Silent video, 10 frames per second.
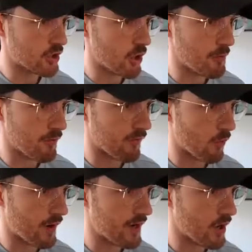do
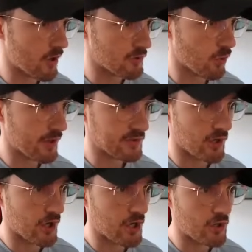before he knows what he's
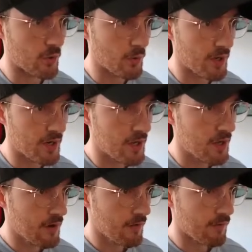going to do it
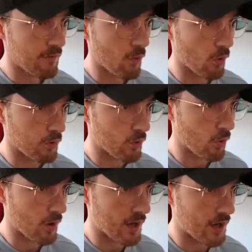fourth
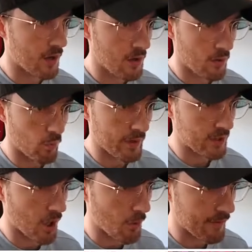quarter, we're
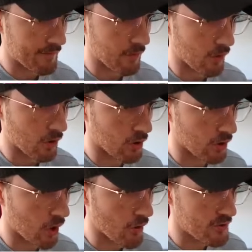going for the
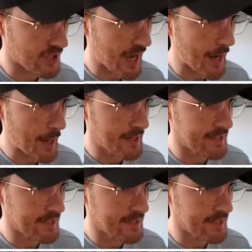closeout.